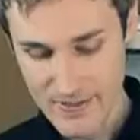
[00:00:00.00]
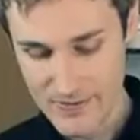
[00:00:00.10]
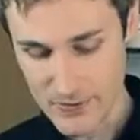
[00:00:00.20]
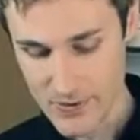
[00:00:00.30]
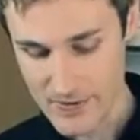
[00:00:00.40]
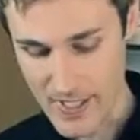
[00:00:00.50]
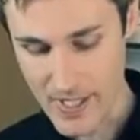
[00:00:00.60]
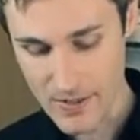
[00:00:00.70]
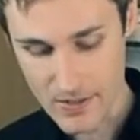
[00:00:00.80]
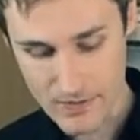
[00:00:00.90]
So just
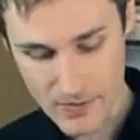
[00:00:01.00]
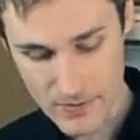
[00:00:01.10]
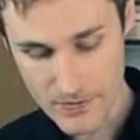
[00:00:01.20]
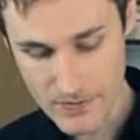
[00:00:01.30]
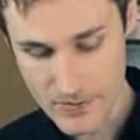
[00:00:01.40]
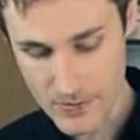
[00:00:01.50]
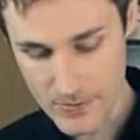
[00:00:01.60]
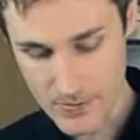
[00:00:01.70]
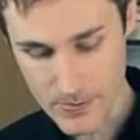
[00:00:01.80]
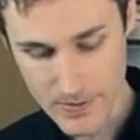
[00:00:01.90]
add all of those
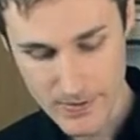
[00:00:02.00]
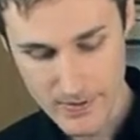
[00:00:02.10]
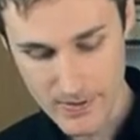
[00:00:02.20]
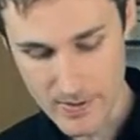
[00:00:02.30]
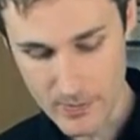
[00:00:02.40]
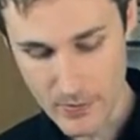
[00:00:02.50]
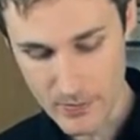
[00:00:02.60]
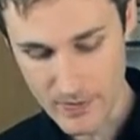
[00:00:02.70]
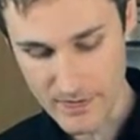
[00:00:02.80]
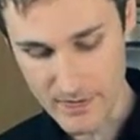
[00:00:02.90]
to the bowl with